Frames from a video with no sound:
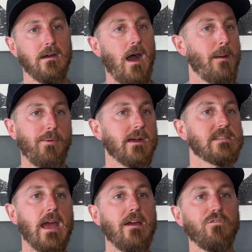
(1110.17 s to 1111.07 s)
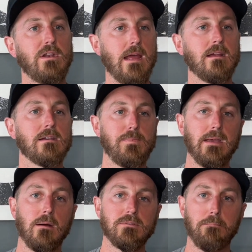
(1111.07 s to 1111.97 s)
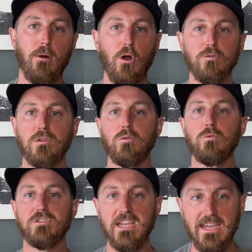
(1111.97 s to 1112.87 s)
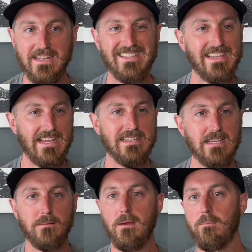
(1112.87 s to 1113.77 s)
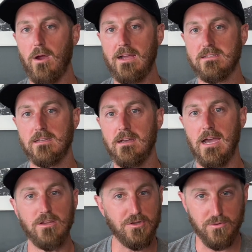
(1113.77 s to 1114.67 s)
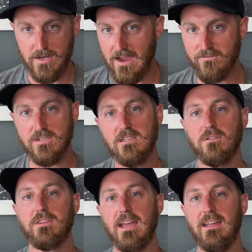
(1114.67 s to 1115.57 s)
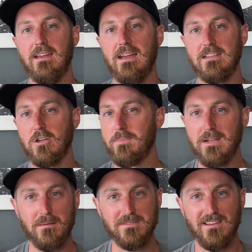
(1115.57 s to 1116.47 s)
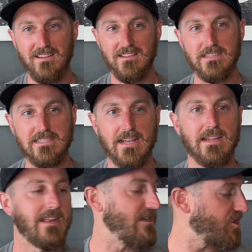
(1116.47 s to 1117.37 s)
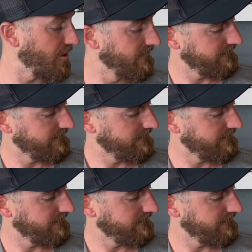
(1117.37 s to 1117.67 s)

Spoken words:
I practice it every day because it becomes a part of the routine. It's easy to memorize, and you do it every single day until it becomes second nature.